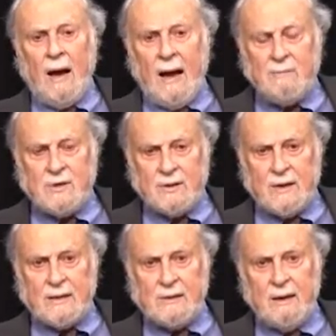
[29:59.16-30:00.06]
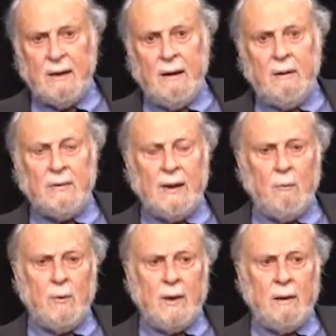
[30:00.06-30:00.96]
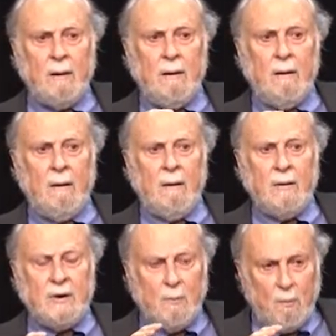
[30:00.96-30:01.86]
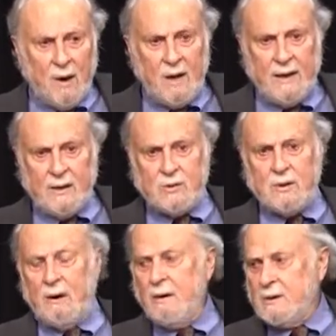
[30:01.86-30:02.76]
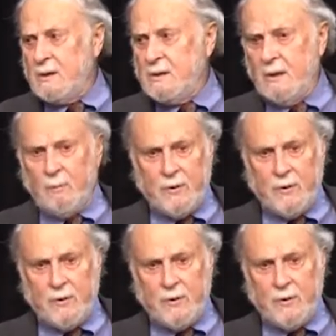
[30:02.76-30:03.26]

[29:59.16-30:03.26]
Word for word: I'm suggesting that we demolish our existing